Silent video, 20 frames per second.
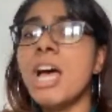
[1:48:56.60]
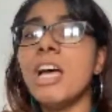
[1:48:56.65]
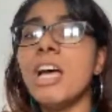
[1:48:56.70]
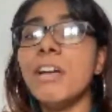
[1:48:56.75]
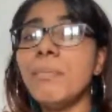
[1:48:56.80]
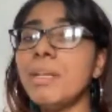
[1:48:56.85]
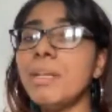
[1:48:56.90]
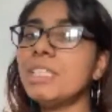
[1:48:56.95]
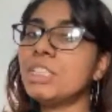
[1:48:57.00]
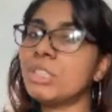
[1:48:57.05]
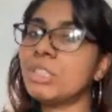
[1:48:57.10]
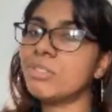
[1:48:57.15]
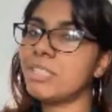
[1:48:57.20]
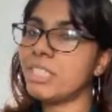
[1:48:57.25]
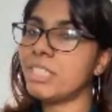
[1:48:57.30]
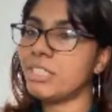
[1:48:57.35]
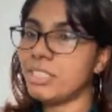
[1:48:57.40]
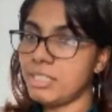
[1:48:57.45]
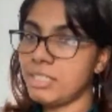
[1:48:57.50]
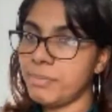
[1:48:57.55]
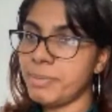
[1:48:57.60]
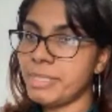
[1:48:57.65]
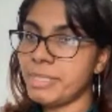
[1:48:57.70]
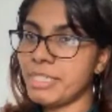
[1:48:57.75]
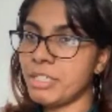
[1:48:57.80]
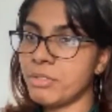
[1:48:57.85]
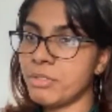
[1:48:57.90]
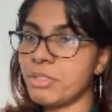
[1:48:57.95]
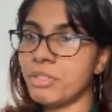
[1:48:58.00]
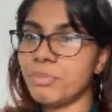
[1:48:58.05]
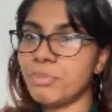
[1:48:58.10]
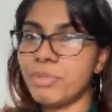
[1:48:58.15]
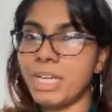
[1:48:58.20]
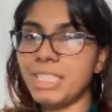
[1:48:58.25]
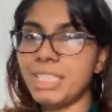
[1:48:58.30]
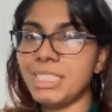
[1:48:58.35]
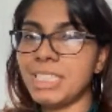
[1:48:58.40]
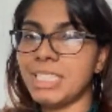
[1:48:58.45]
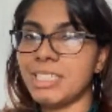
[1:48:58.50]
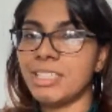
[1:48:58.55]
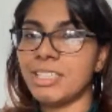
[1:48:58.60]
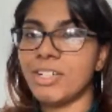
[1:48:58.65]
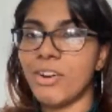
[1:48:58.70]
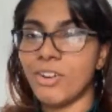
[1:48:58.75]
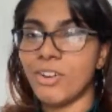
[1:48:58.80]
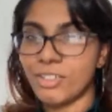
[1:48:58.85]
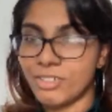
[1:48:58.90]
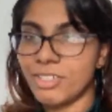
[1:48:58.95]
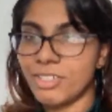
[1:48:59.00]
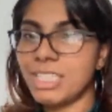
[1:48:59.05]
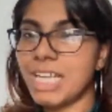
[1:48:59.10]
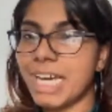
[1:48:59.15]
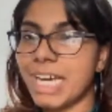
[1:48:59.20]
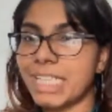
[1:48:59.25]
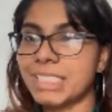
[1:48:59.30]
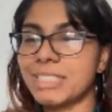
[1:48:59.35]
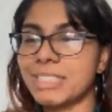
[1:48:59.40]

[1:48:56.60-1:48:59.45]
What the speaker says: Make sure that you keep it tuned in right here on Relax